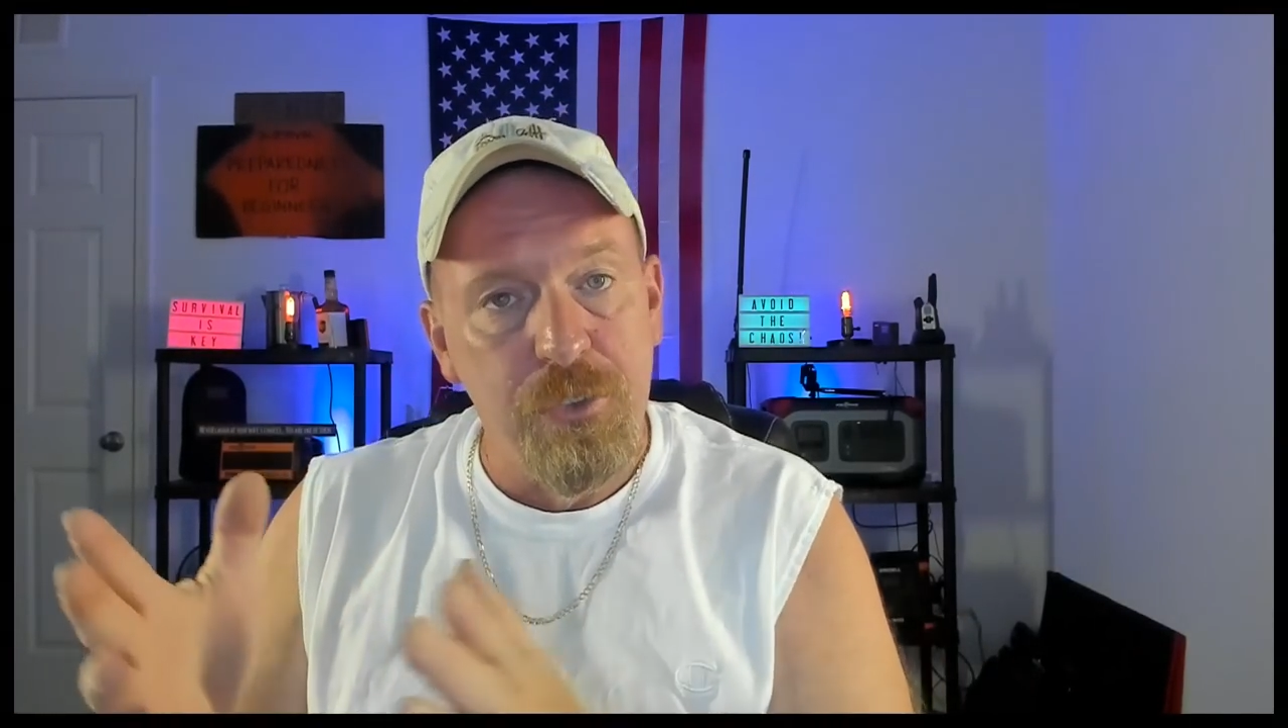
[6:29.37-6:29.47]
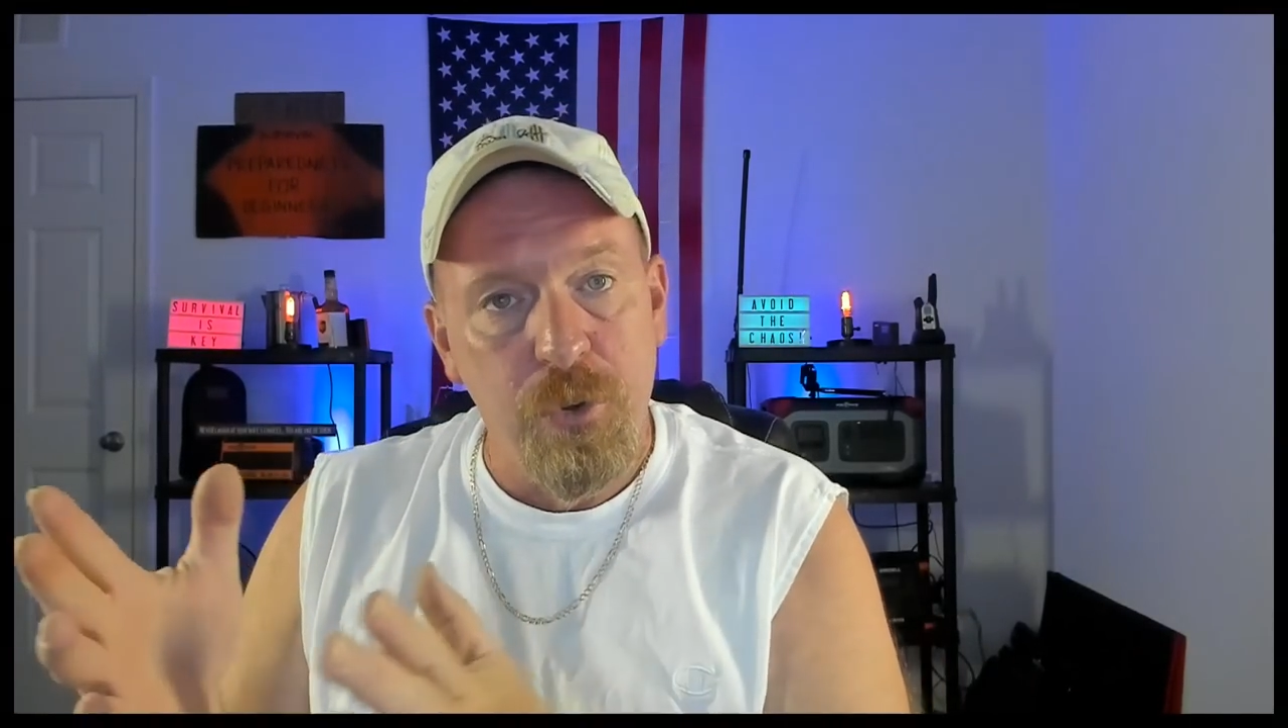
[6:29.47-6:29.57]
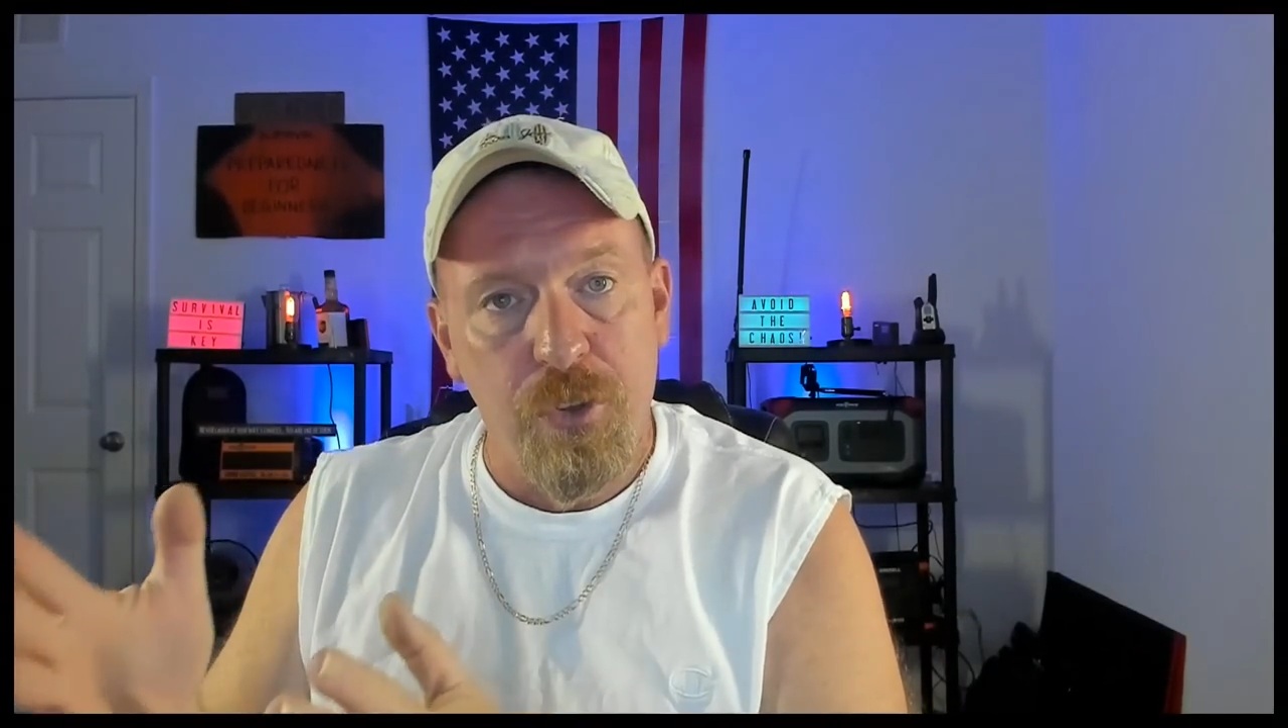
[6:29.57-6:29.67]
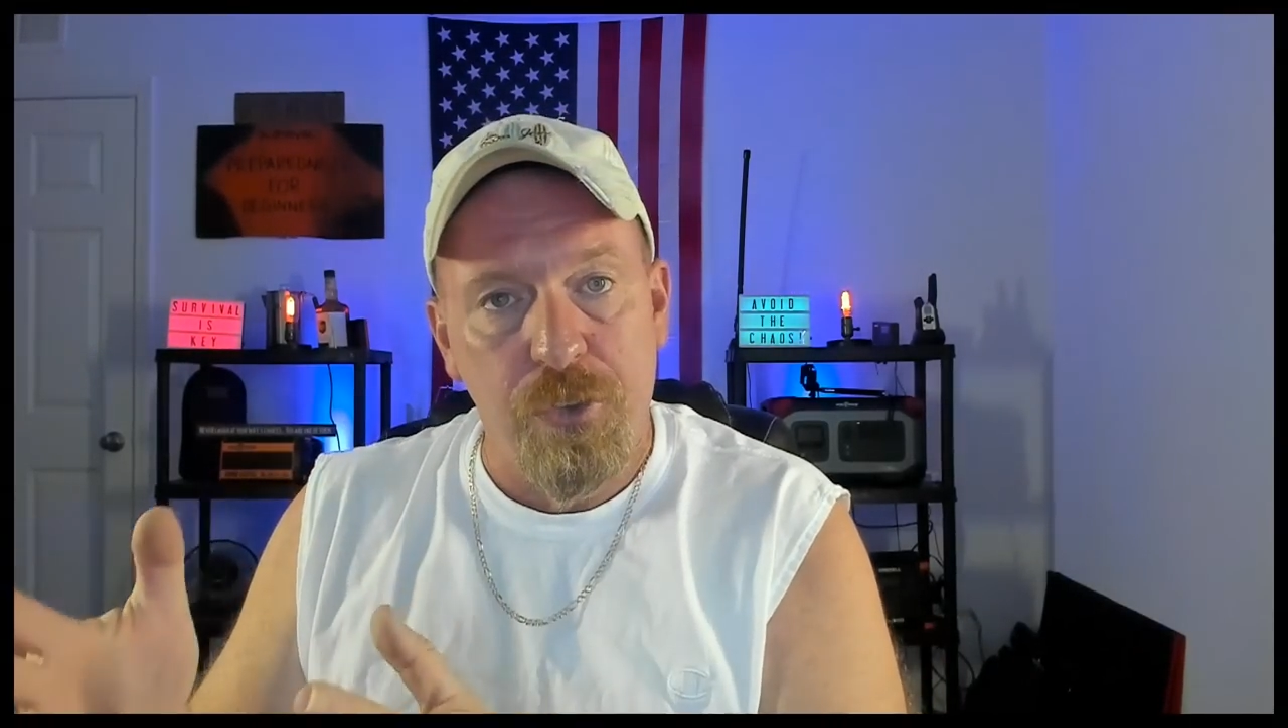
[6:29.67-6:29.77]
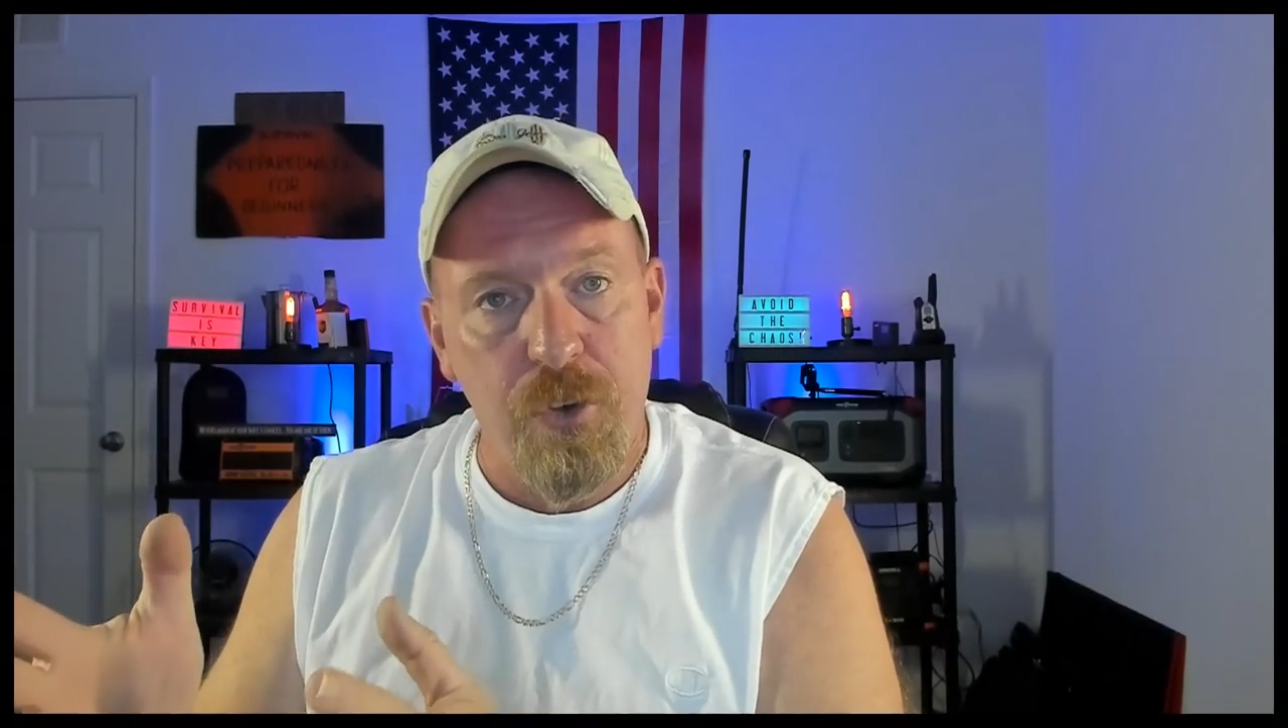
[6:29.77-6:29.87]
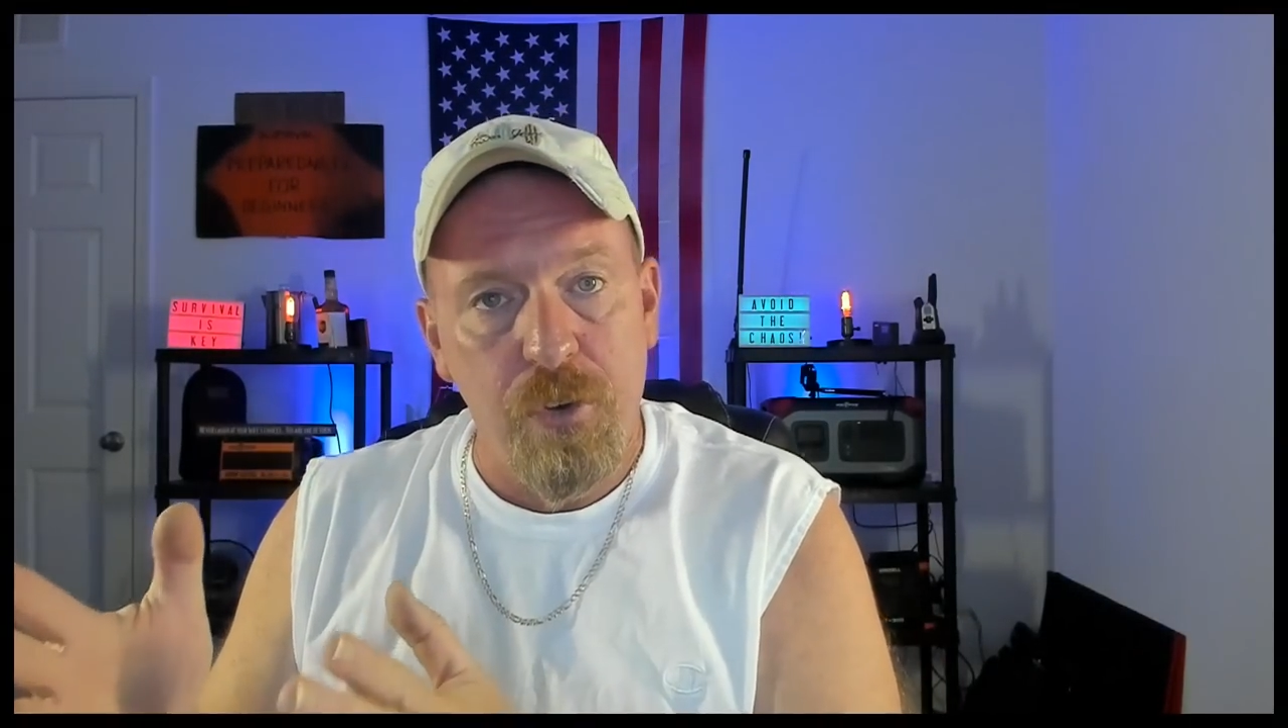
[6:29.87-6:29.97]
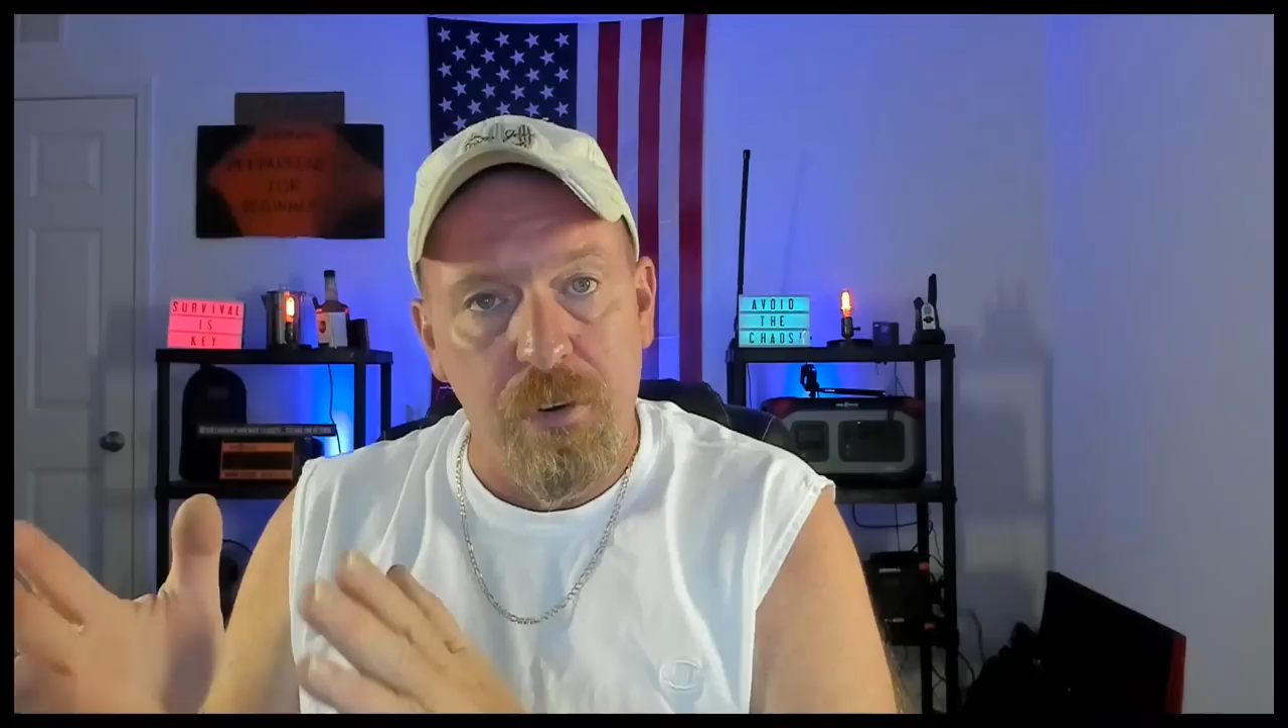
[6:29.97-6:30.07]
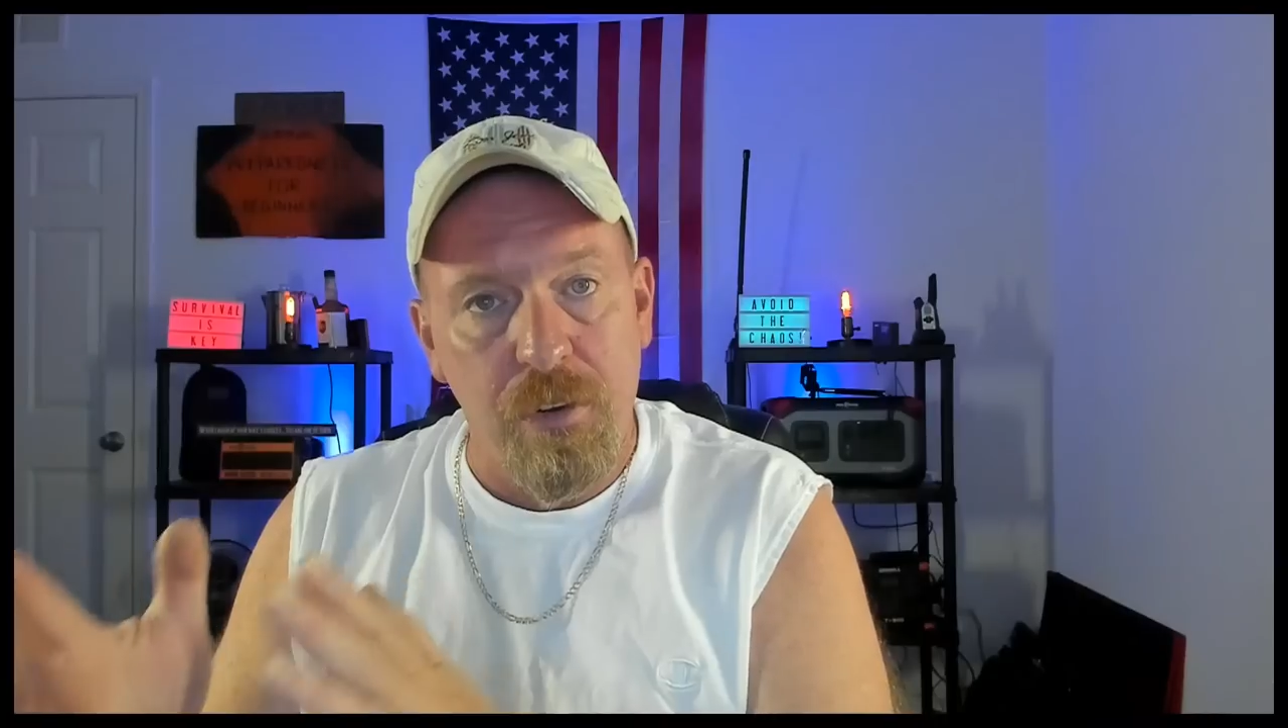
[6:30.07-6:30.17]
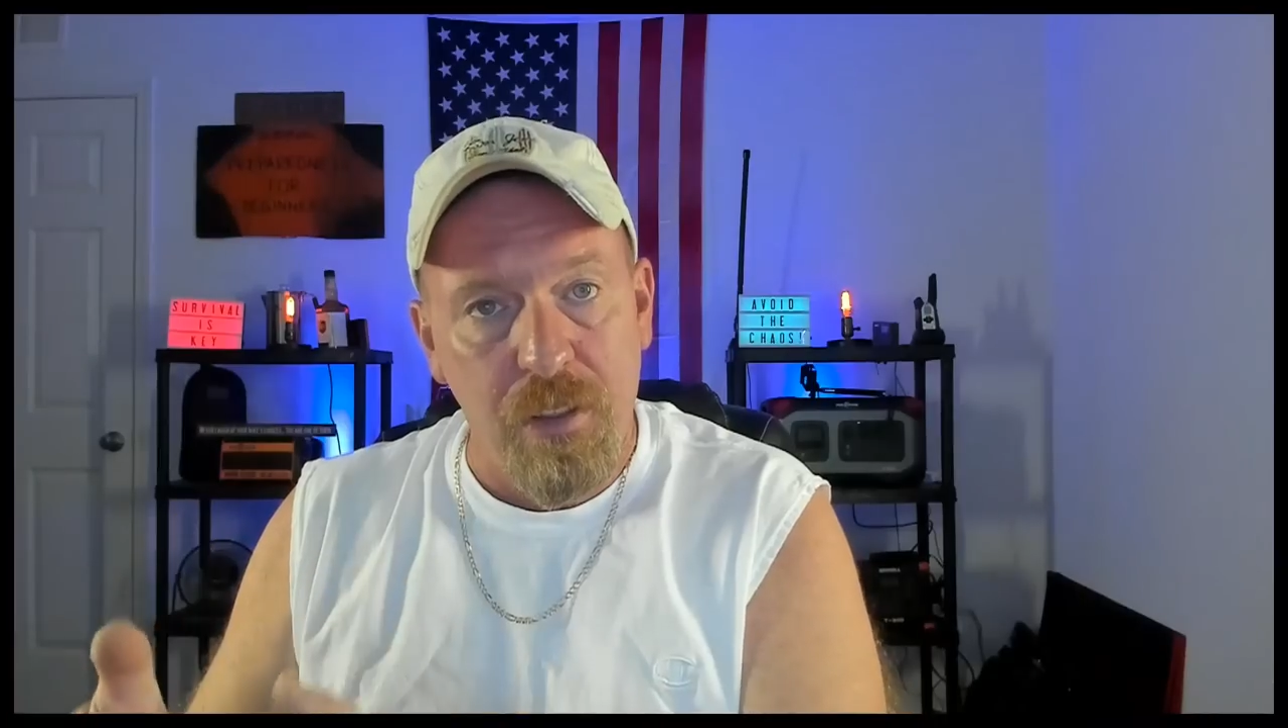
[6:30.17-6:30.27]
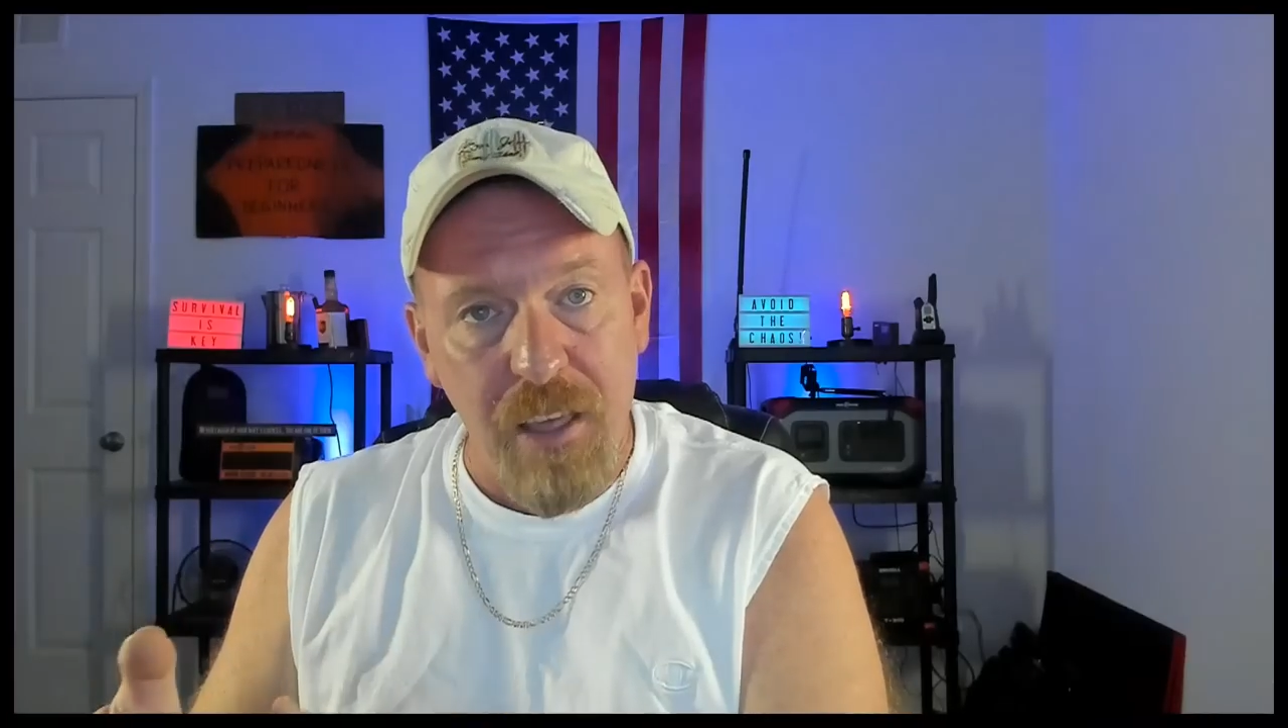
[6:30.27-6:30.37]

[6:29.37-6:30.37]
to a certain